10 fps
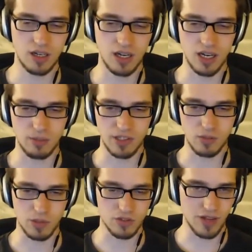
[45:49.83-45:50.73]
But it's
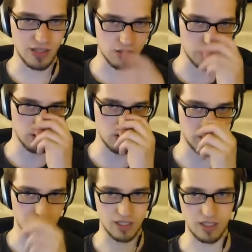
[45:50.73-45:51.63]
much faster to do
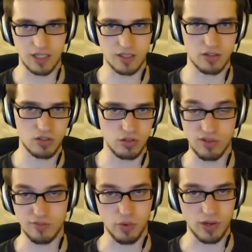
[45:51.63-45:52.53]
something like do it
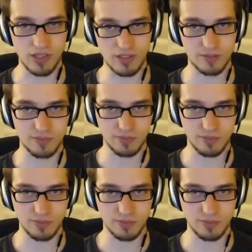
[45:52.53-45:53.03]
with voice.